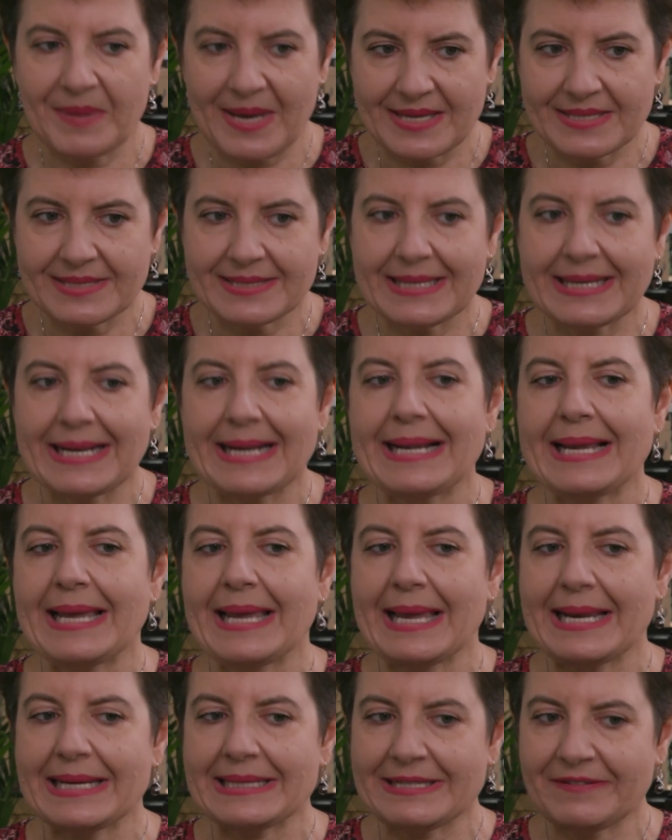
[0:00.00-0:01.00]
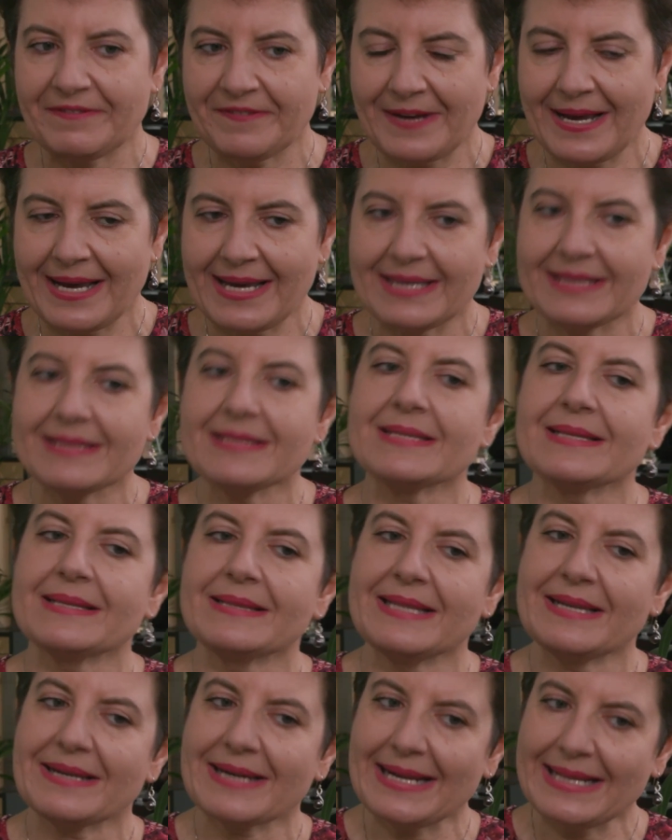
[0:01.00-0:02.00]
basically defines
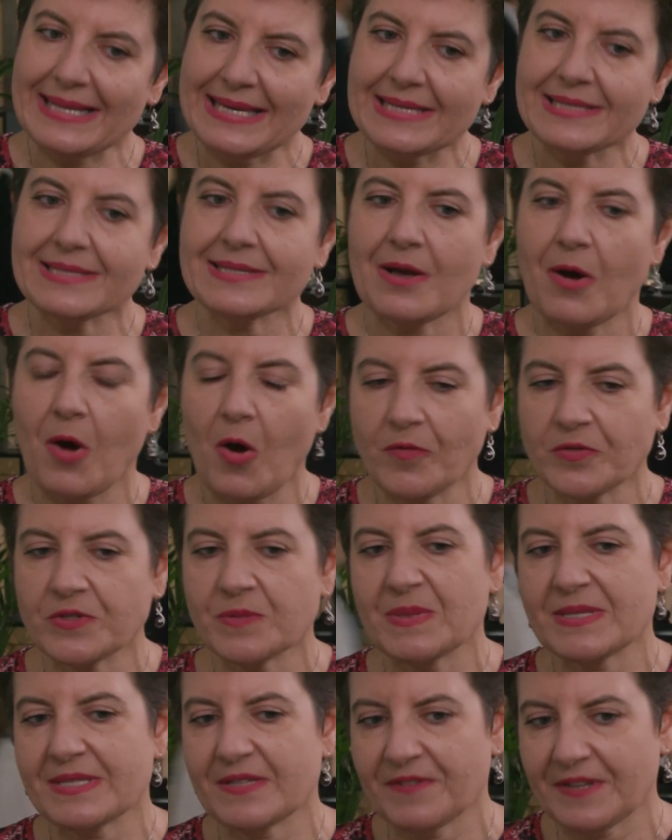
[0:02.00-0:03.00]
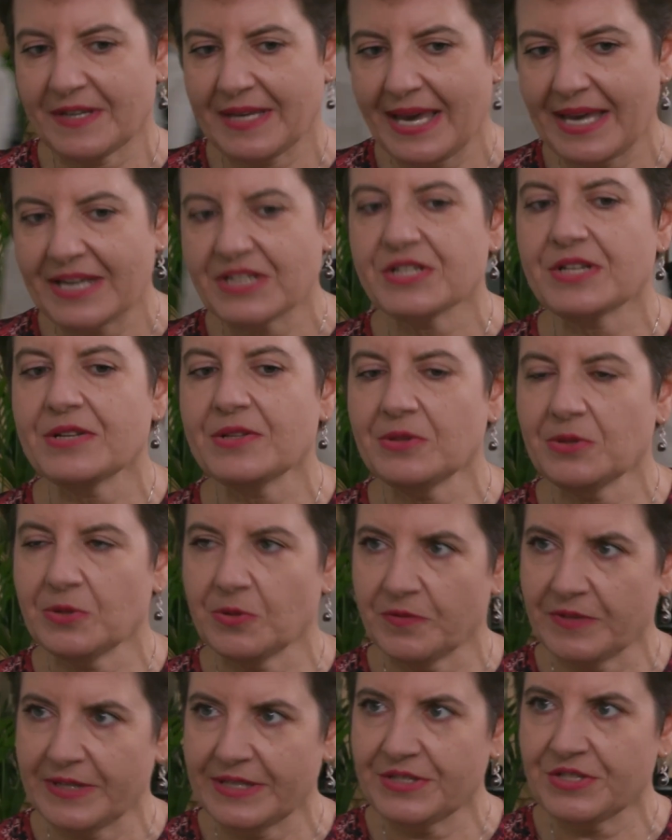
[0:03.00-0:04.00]
the release of specification
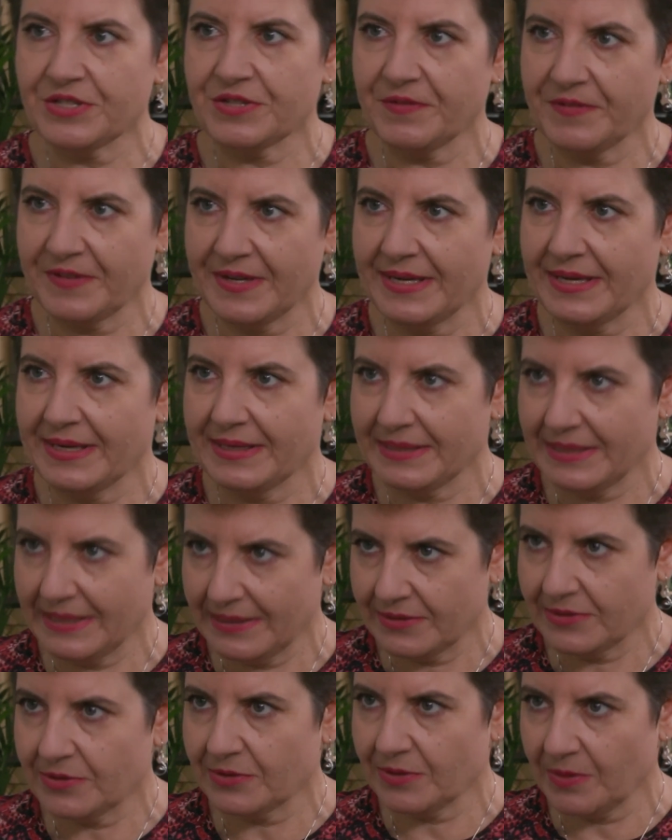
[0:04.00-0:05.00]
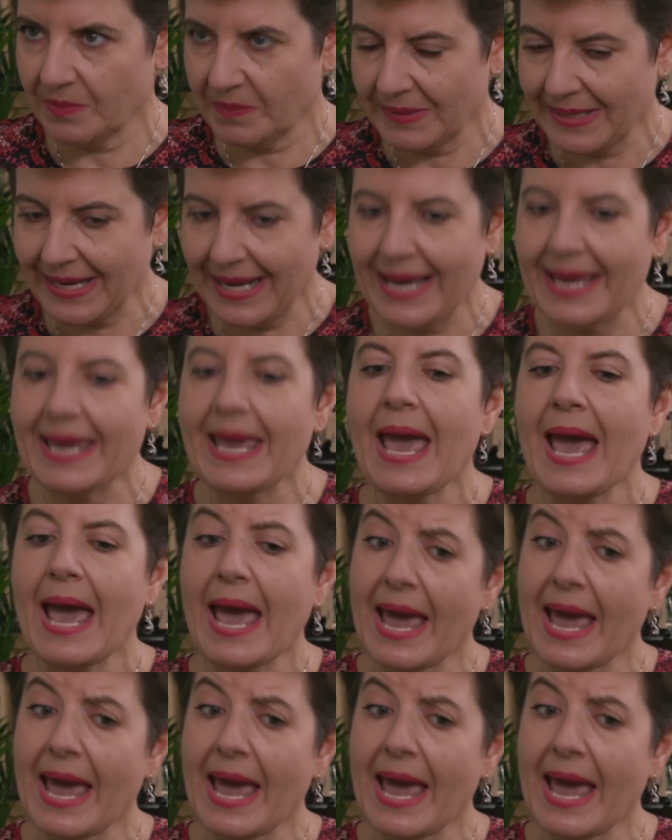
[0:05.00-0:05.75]
to which we need to comply.